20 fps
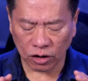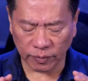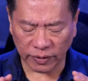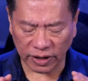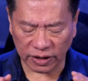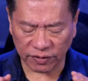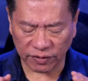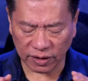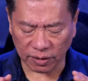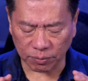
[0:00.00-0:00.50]
You
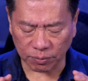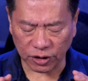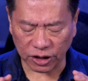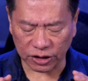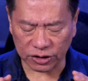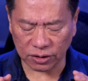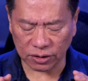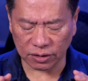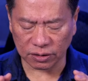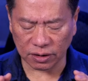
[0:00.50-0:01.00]
might feel a
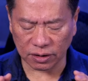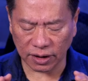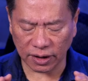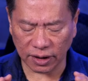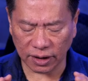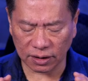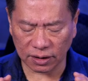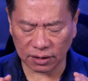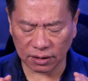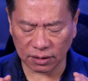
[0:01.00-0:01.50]
pressure in your
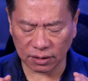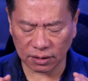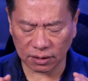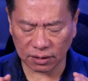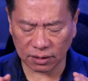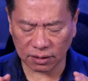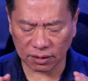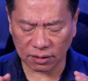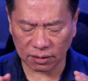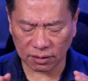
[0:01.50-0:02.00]
head,
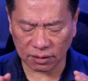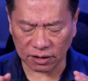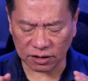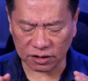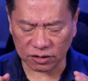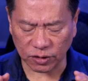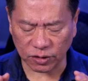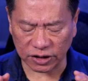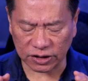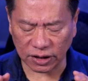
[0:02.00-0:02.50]

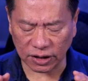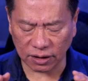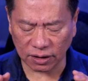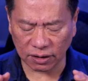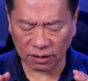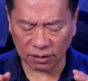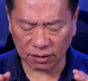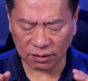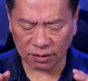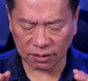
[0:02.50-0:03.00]
a
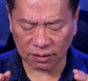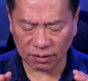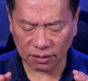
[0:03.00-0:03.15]
stretching,